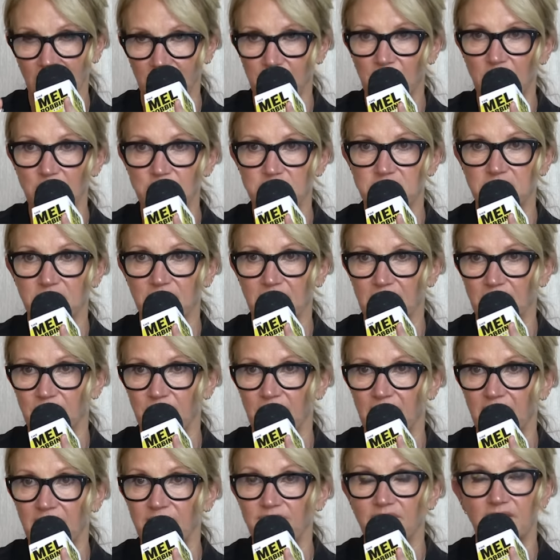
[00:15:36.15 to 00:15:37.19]
emotion that you
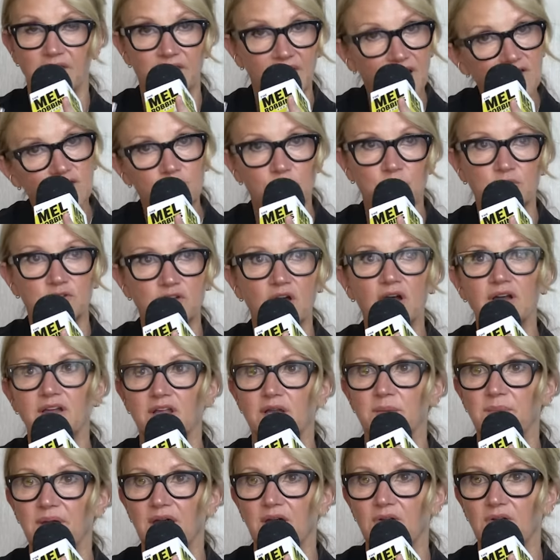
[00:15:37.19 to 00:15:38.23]
have. And that's what we're
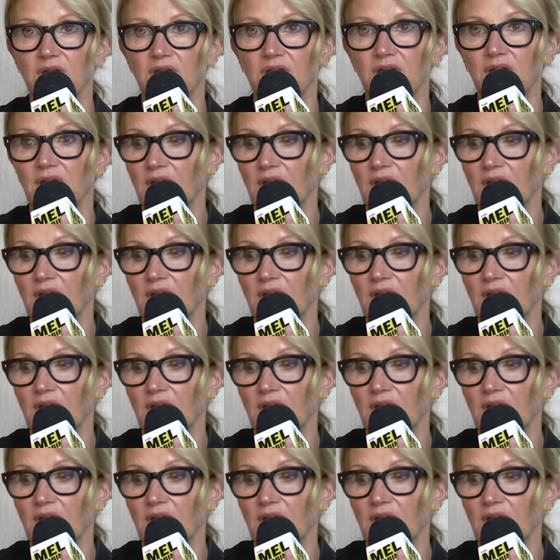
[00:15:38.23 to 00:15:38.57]
talking about.